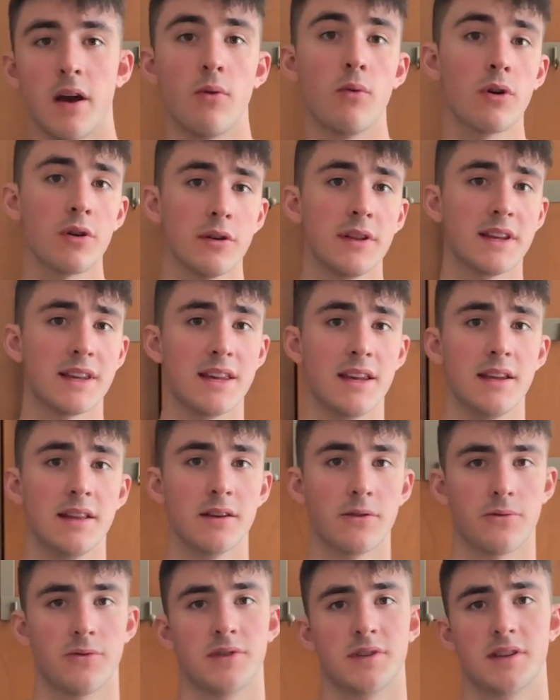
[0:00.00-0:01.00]
what are the key
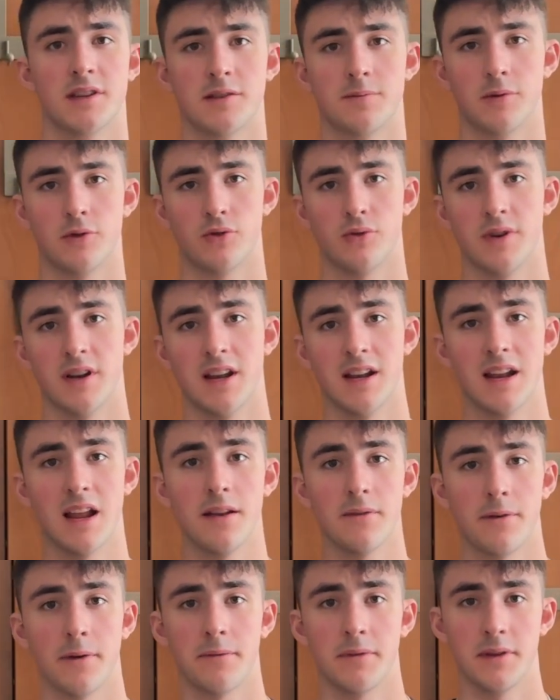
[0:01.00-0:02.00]
differences between an
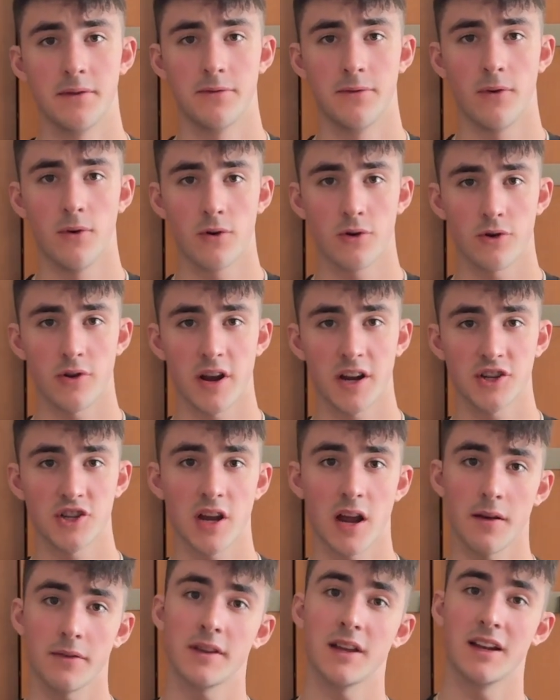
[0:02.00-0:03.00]
N54
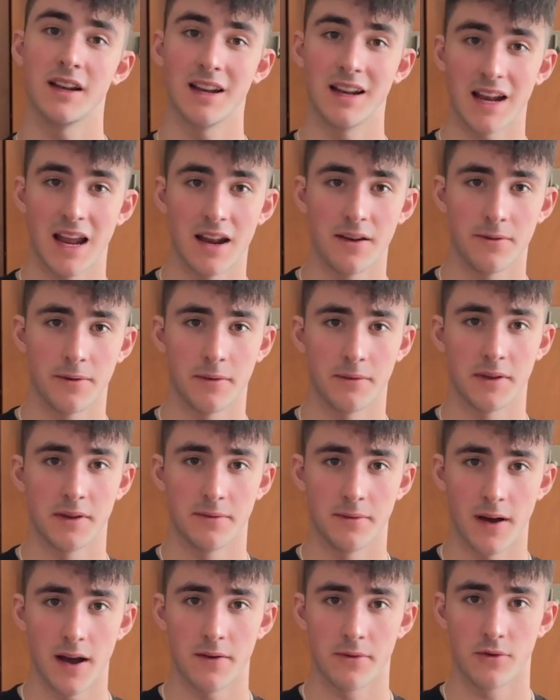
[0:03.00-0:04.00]
crankshaft and an
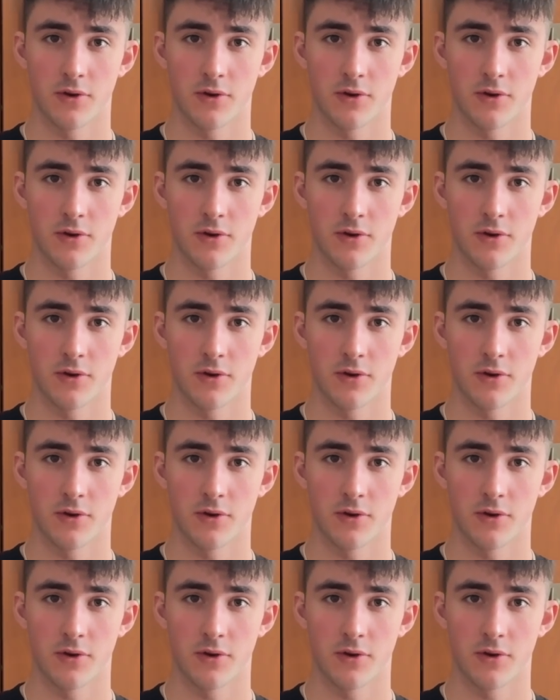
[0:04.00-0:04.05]
N55